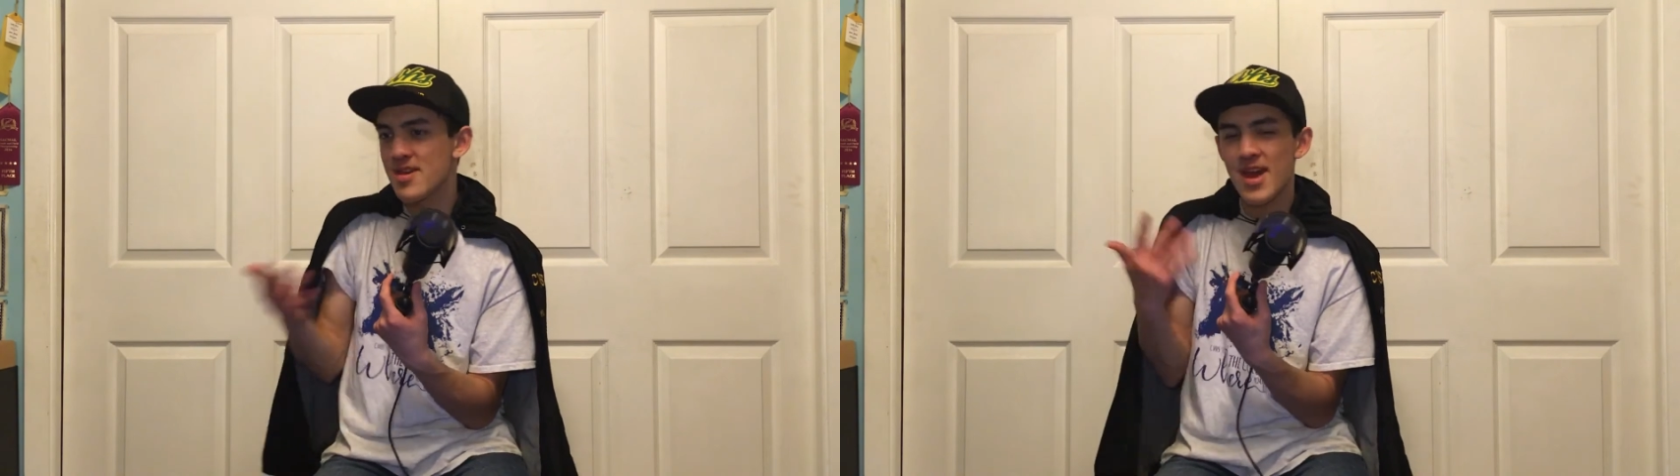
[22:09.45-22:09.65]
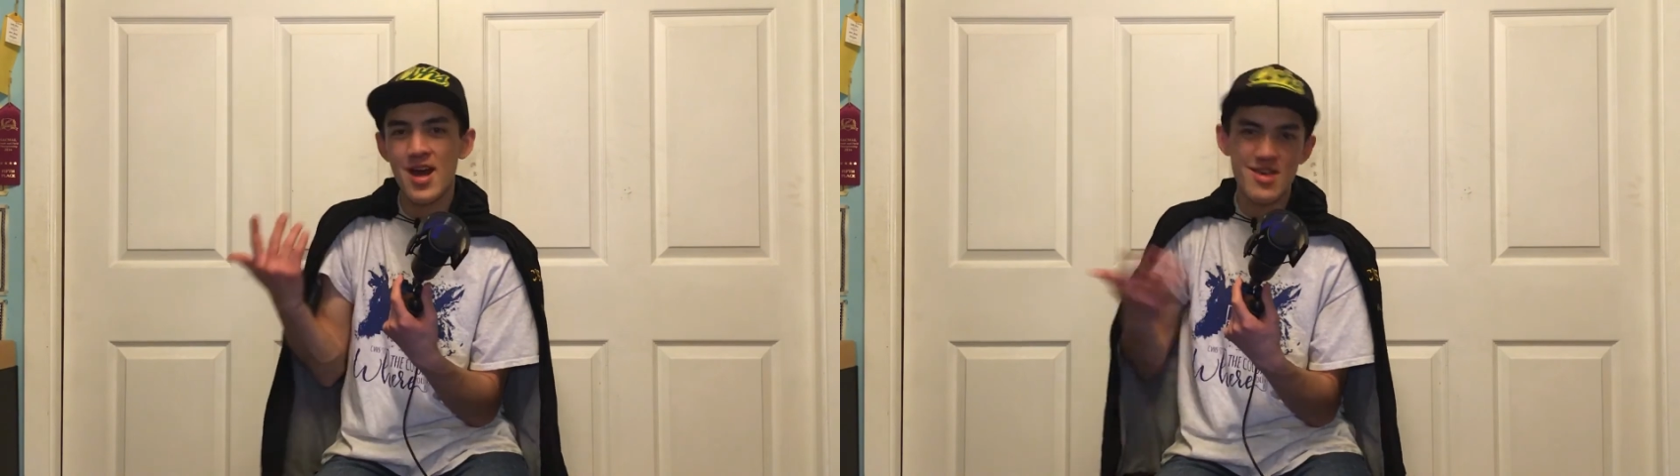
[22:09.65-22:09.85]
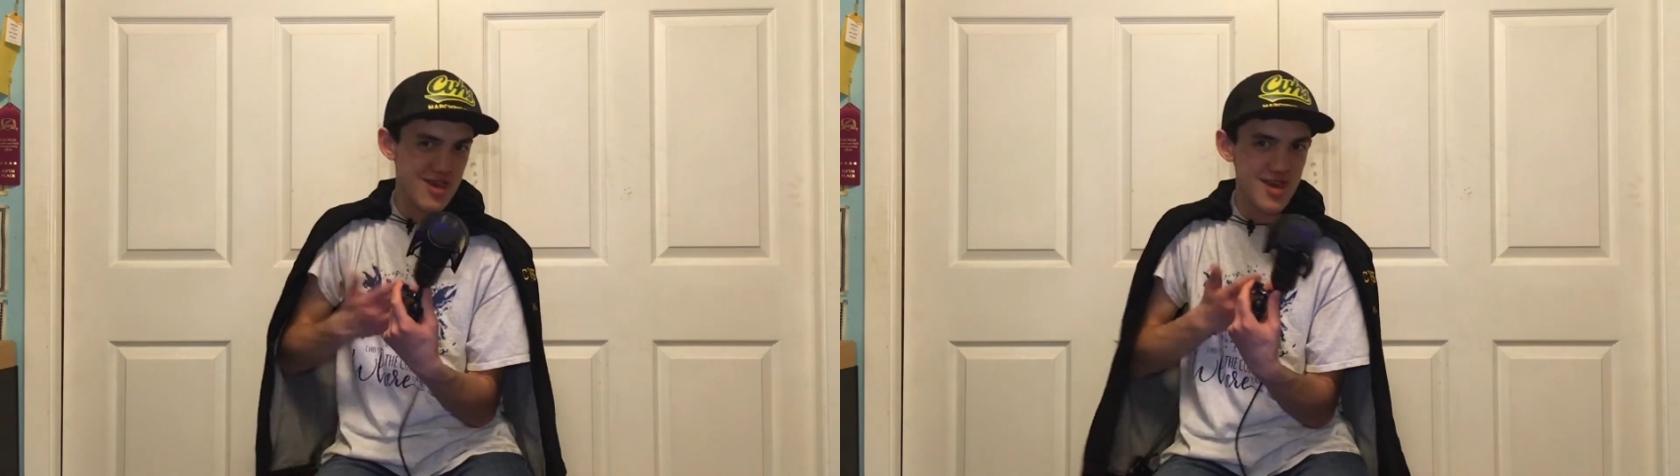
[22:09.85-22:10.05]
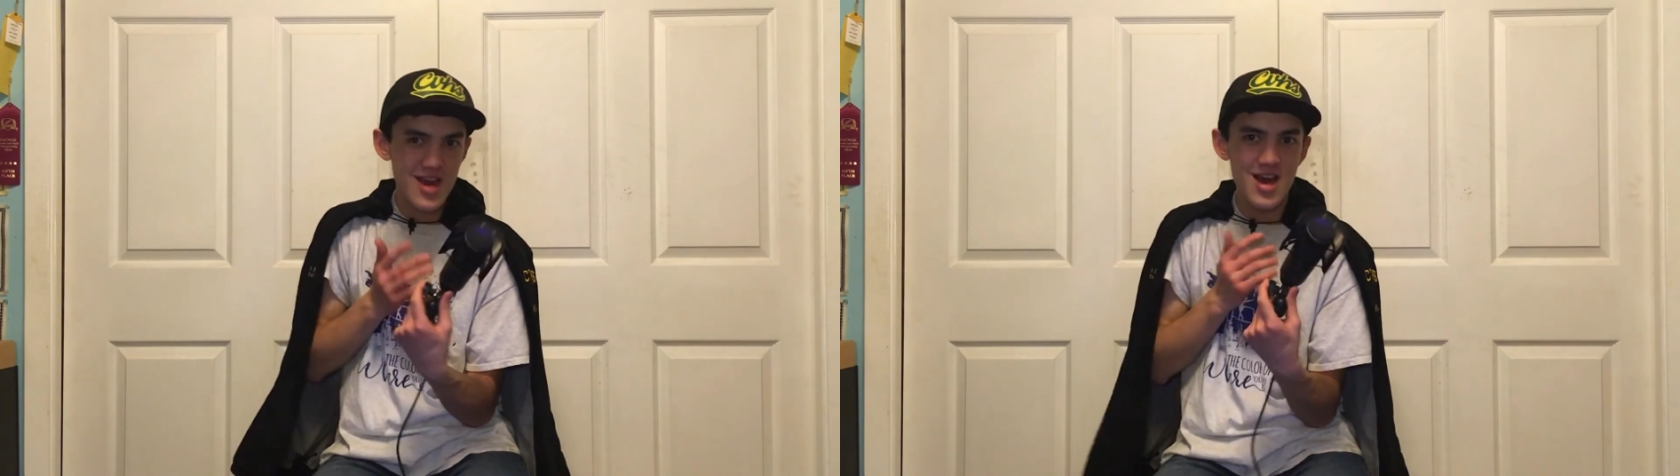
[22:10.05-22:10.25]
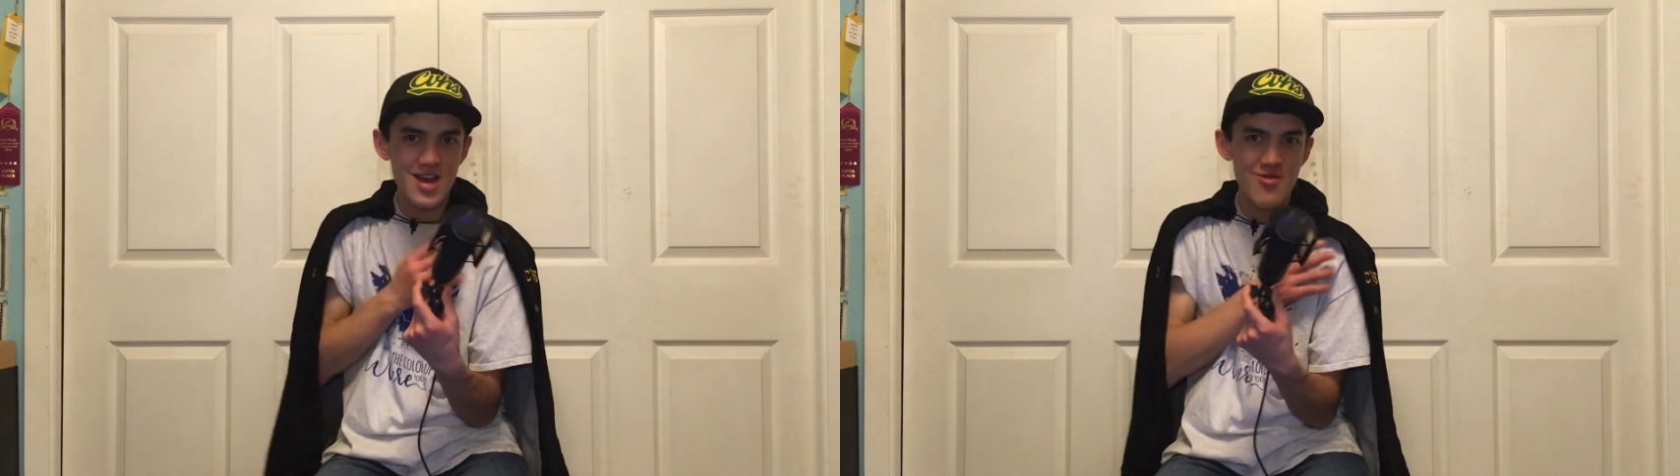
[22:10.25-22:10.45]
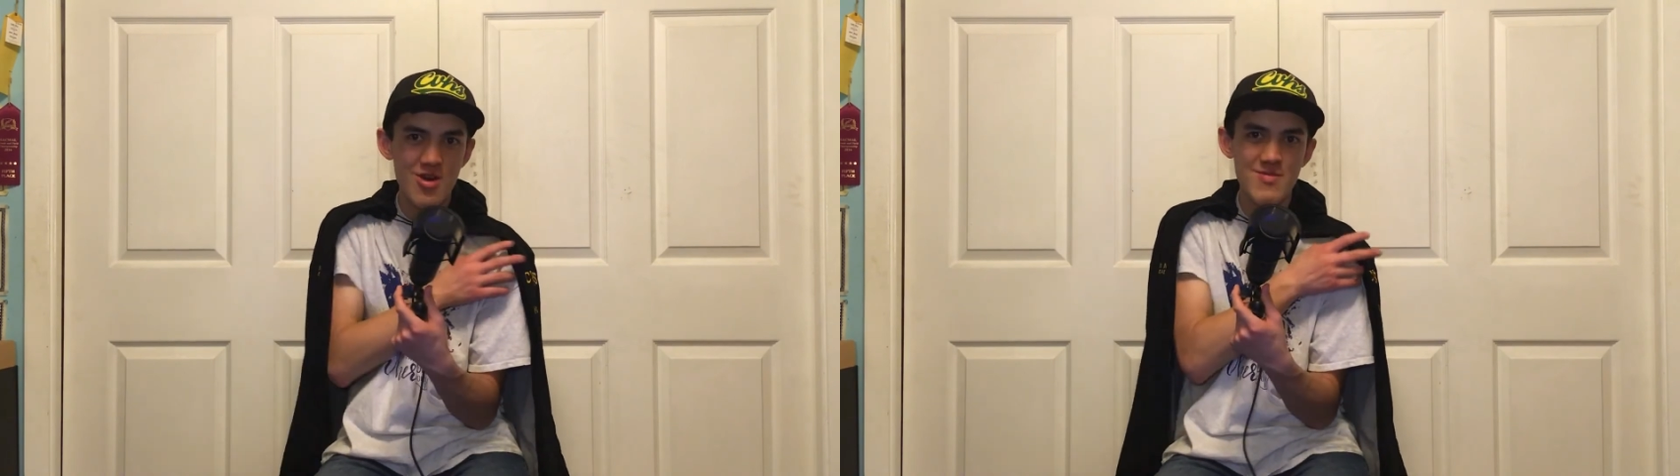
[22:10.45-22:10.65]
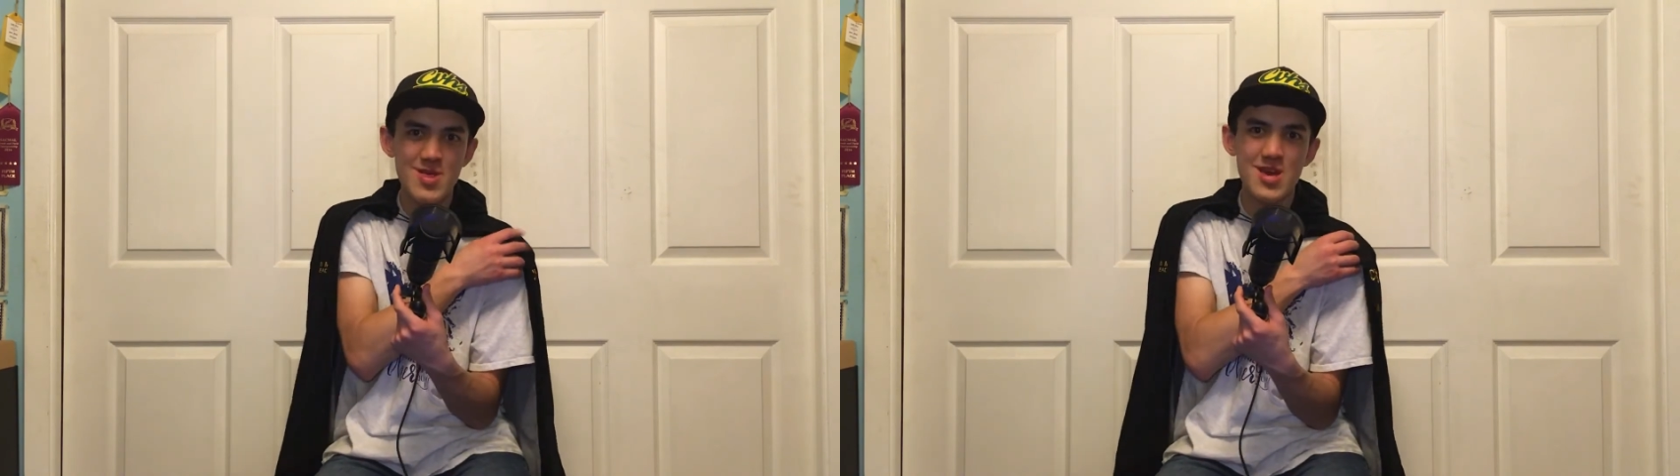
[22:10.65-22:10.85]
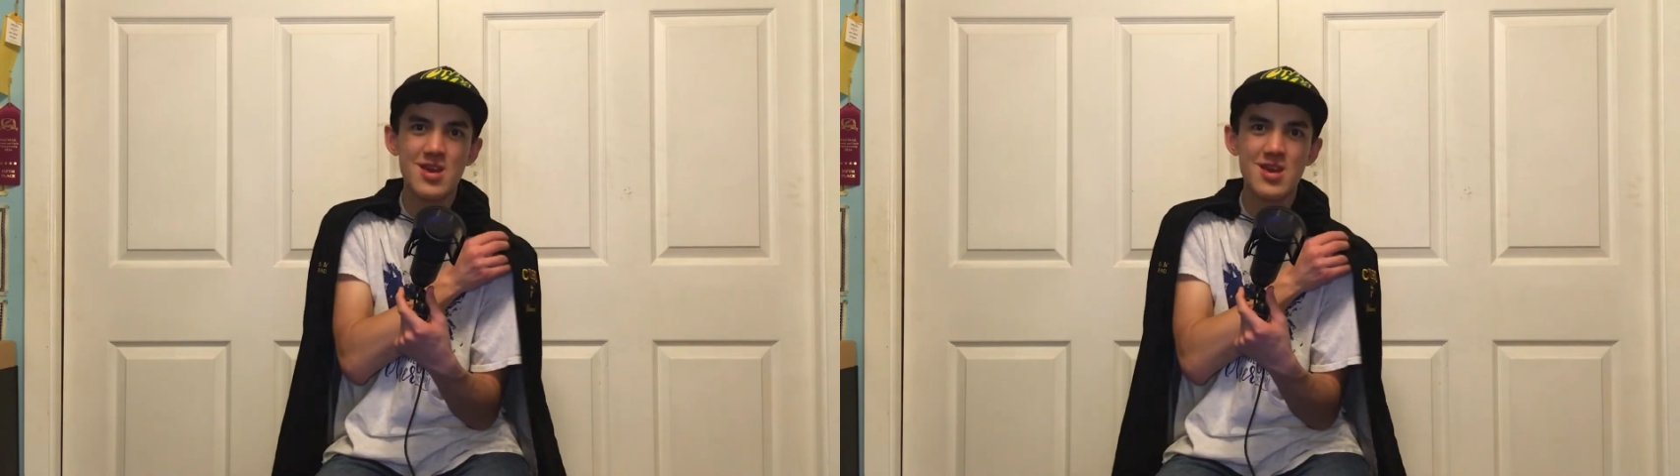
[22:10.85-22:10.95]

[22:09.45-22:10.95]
Yeah, you kind of get what I mean.